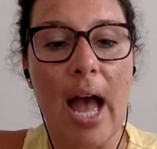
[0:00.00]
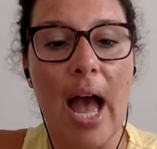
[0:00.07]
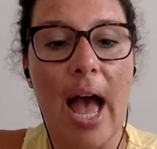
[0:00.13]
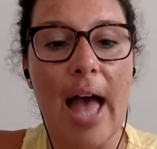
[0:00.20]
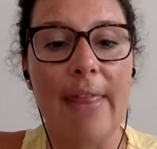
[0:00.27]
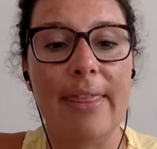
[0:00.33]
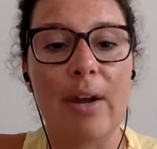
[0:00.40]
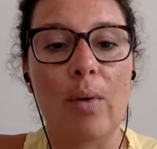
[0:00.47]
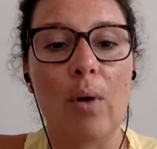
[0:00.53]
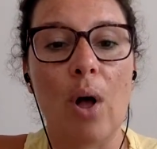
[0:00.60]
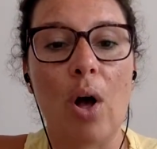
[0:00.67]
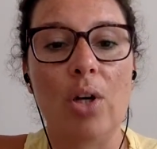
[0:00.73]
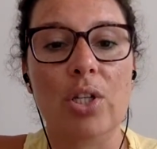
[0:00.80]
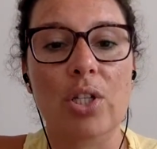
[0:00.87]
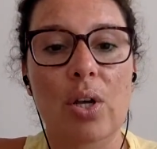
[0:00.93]
And there will
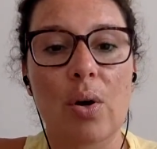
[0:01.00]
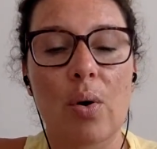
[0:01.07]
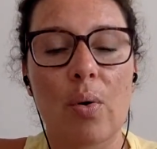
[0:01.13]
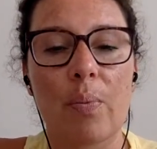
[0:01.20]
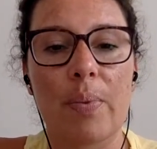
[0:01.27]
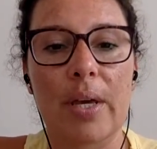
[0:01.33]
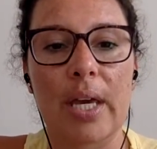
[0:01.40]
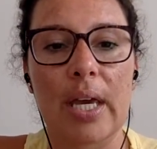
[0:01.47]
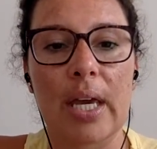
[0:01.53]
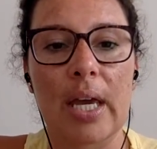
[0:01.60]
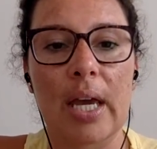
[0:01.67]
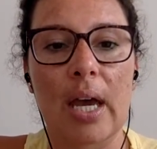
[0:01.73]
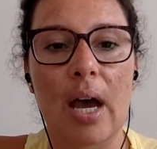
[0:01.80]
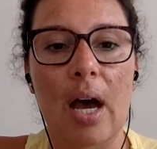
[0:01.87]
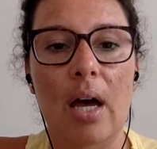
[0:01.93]
also
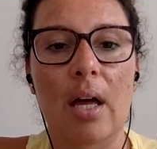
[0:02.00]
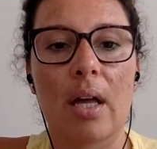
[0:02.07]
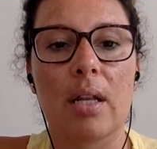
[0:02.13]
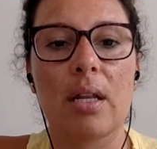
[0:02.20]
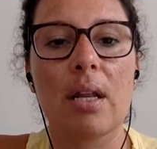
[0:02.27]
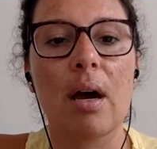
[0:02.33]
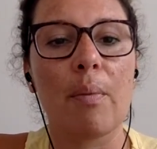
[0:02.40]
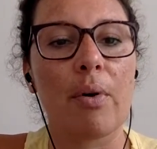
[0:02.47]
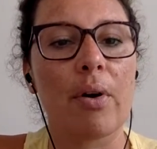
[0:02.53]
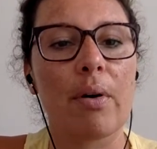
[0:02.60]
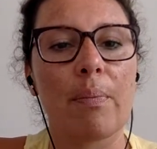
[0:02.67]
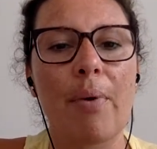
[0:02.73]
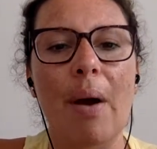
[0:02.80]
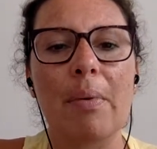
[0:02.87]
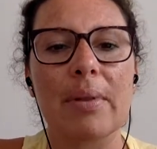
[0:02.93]
be a number,
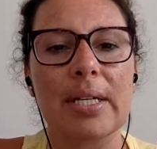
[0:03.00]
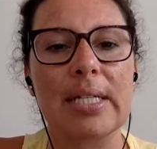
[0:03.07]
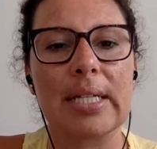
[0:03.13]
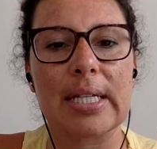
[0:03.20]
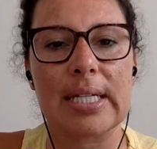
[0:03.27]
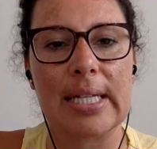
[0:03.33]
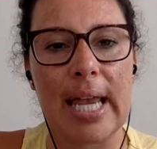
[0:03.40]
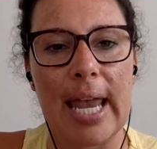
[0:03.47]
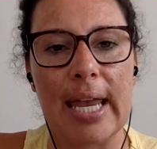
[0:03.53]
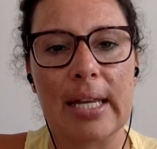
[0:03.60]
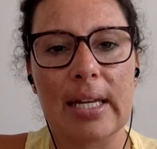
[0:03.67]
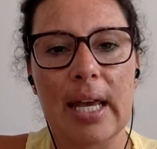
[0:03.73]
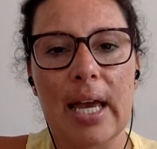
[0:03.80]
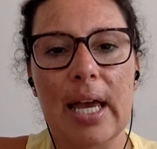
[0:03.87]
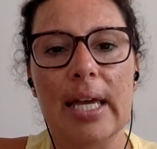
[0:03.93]
probably 6 to
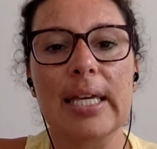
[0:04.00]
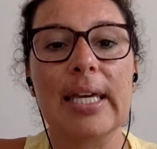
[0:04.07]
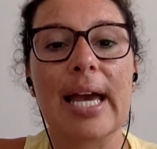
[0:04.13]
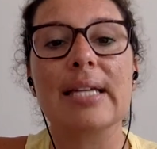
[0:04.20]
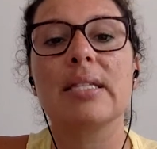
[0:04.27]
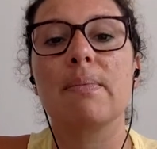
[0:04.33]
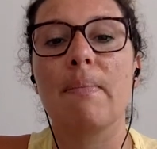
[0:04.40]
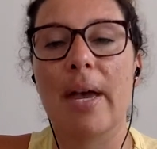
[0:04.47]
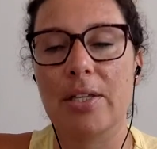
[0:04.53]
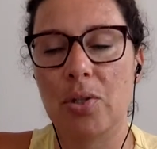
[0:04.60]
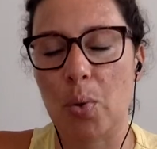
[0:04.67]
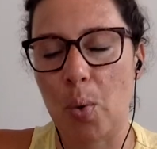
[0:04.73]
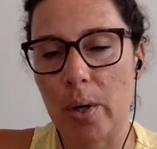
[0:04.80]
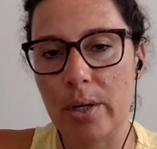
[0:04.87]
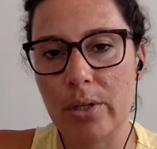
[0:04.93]
8, guest
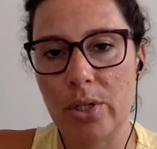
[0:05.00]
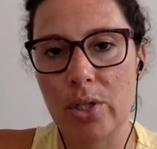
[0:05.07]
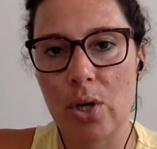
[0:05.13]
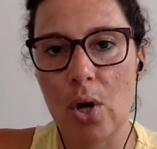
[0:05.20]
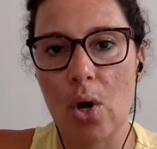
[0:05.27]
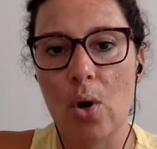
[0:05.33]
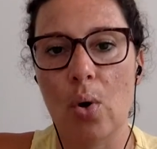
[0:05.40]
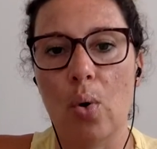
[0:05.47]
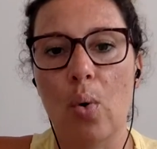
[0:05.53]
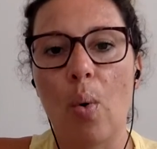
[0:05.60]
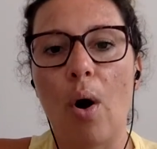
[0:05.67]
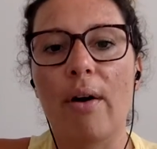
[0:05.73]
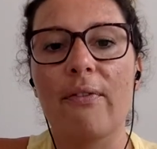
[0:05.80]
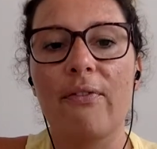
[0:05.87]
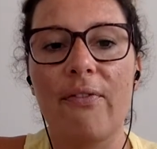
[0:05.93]
mentors who
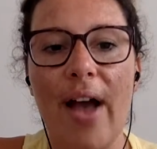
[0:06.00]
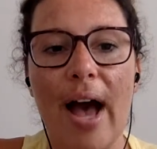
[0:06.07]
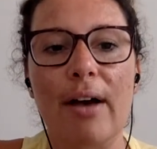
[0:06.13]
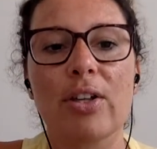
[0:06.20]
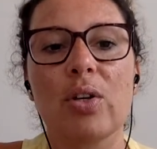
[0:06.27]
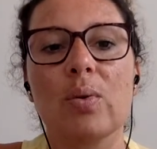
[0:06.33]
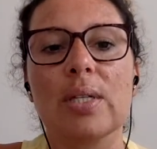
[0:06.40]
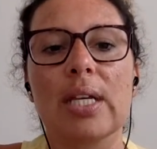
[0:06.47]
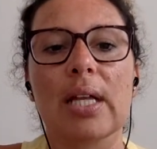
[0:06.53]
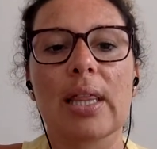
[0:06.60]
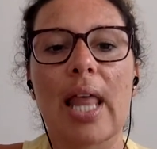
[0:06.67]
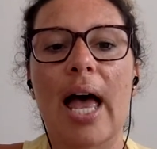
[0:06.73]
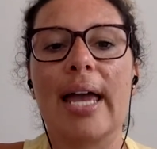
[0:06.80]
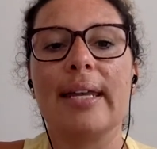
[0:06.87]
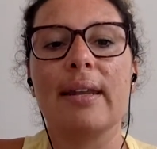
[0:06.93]
are
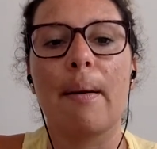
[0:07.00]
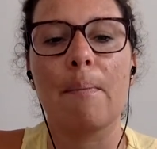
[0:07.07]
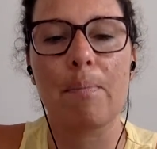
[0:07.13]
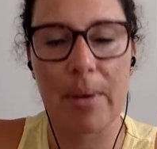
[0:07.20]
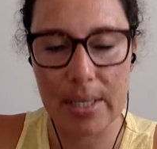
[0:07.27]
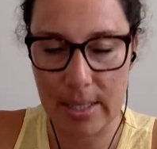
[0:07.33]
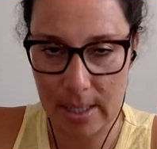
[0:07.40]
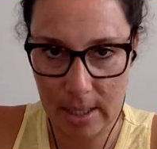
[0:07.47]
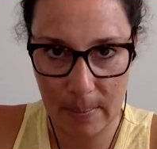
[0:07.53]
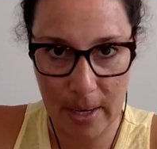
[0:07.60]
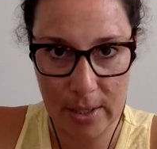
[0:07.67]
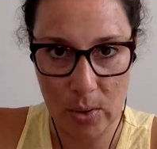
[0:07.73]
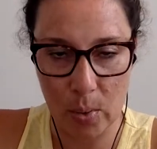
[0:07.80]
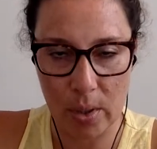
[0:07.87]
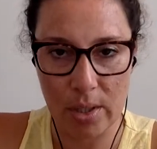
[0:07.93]
values-aligned business
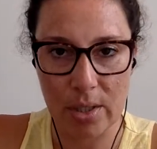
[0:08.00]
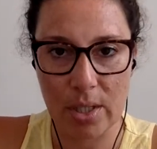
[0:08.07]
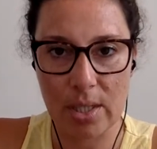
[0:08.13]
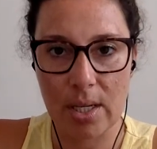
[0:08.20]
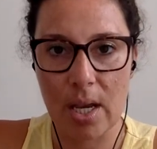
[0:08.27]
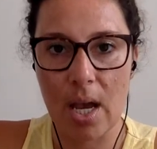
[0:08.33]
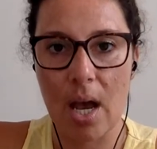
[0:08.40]
mentors.